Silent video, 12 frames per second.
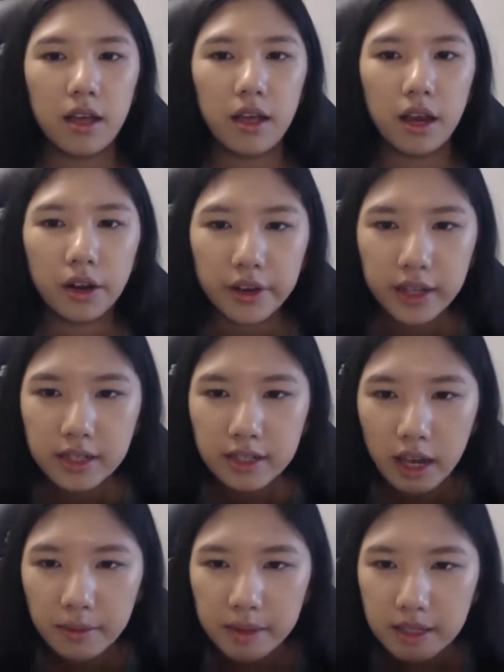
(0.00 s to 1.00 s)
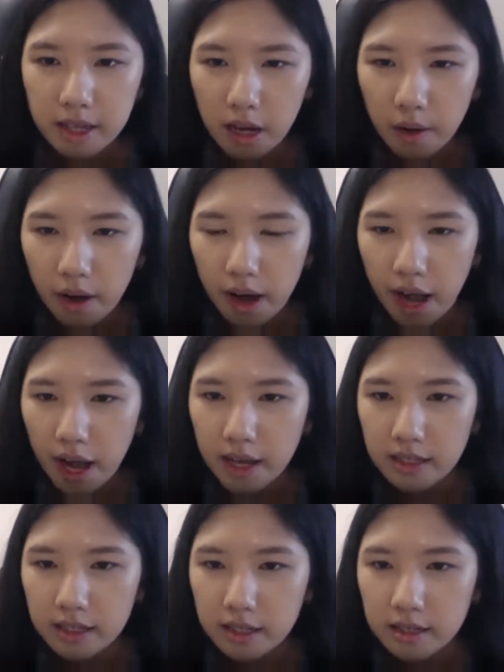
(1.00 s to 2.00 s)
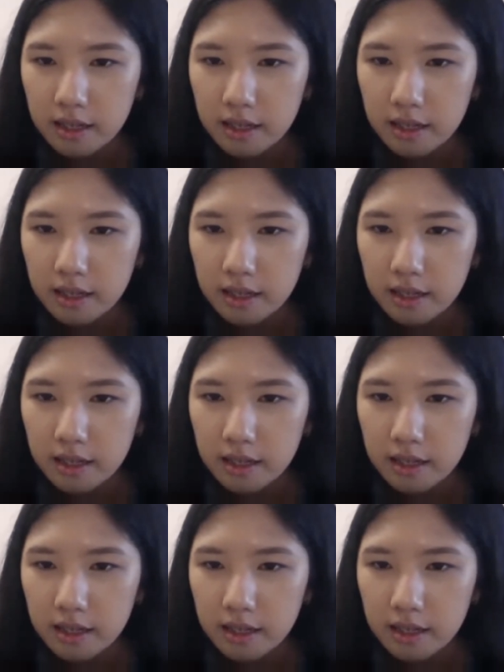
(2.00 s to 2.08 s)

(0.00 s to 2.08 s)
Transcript: Eri Tamazawa asks,